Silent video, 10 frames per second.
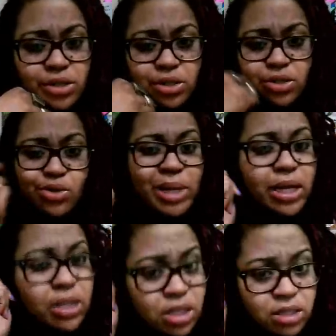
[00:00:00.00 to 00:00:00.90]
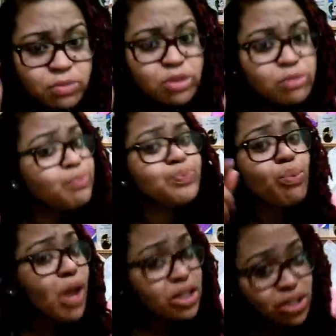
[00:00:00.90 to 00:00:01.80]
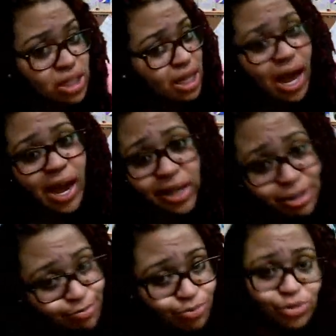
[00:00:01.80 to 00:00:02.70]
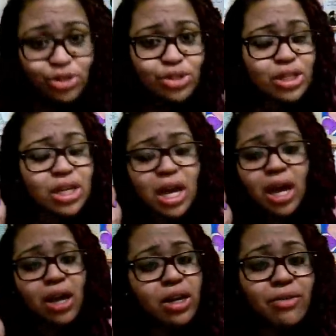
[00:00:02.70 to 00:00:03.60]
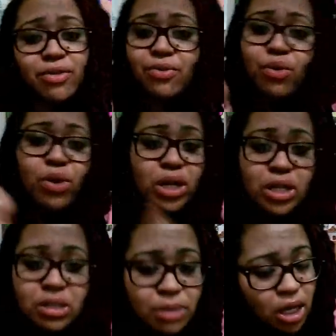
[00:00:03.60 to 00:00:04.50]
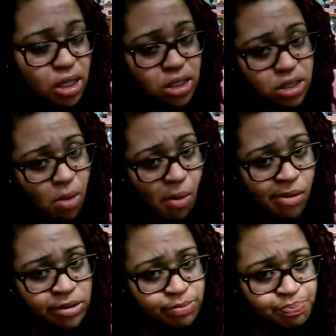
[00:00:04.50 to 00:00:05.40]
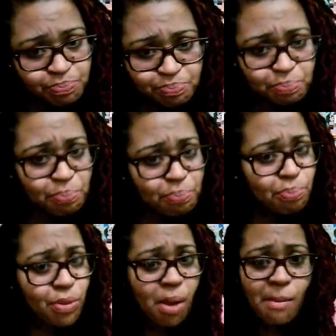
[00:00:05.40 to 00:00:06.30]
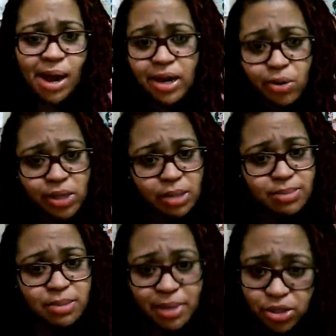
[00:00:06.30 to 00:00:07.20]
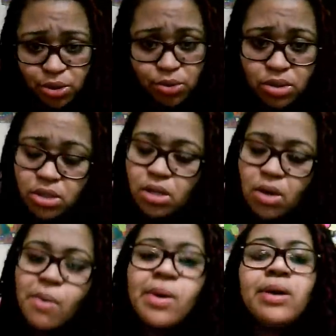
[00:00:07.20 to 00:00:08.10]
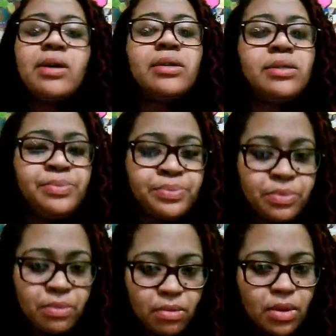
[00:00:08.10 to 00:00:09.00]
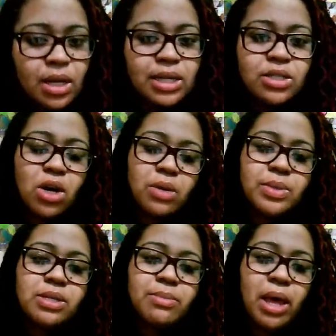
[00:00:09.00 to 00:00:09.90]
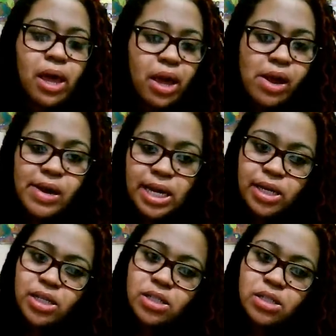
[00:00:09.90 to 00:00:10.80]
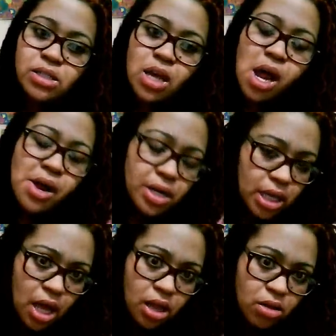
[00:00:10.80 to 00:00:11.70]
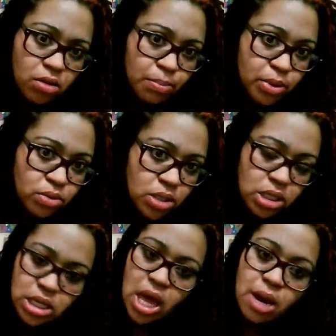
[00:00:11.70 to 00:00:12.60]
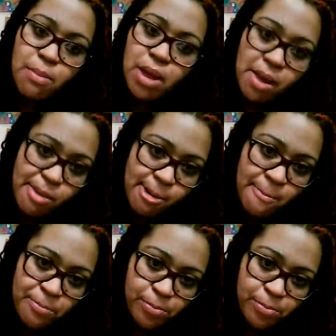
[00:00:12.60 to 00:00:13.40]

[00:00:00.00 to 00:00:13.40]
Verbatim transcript: So you'd be like, that's she lying. She had hair for four years because my hair only up to my shoulders. No. I started with some hair and I got a little boost because I had a baby.